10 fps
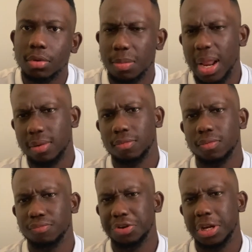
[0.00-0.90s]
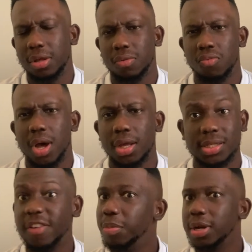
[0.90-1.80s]
You'll be like, really? Why?
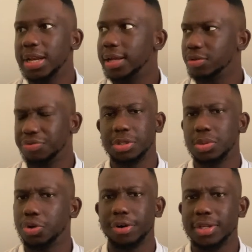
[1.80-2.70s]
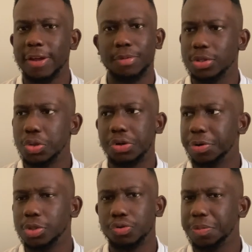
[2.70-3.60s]
Because everybody like cryptocurrency. Everybody talking
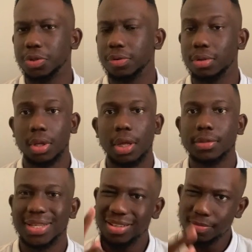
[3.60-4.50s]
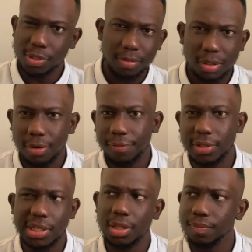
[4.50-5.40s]
crypto. Tell them something
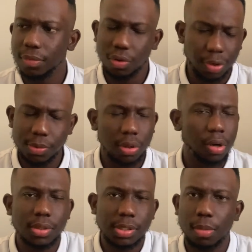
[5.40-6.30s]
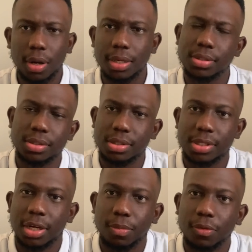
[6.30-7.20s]
different. Tell them the cryptocurrency market isn't
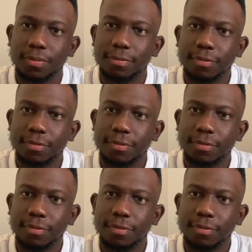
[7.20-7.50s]
sustainable.